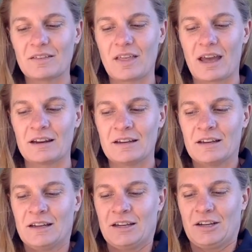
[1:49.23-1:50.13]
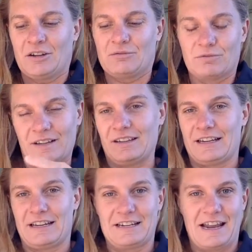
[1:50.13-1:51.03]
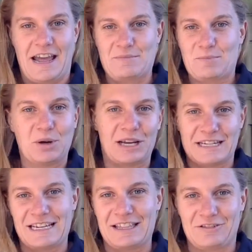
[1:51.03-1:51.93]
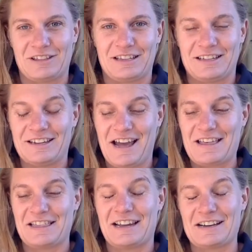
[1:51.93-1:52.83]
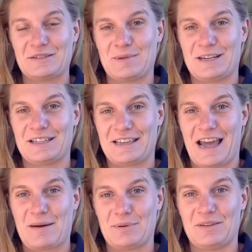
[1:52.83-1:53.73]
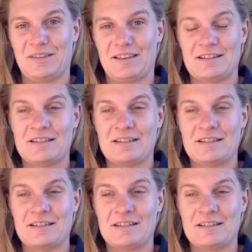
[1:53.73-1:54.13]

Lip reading: there's that wrestling and putting it together at the last minute that happens.